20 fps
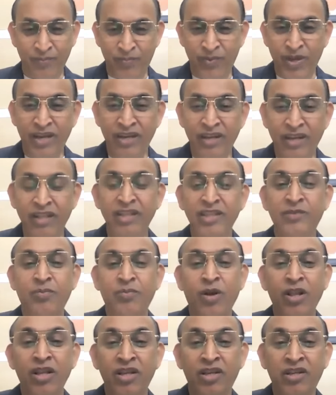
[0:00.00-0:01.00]
Bladder is
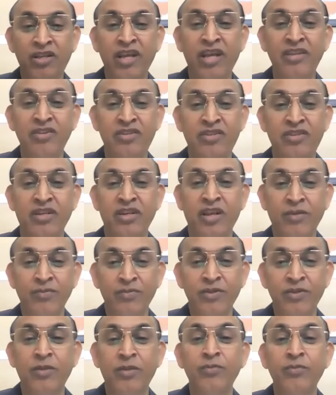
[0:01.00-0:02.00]
for retention
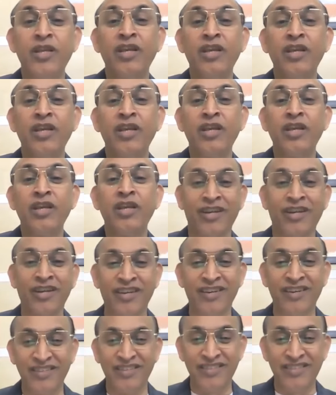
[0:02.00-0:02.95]
of something unwanted.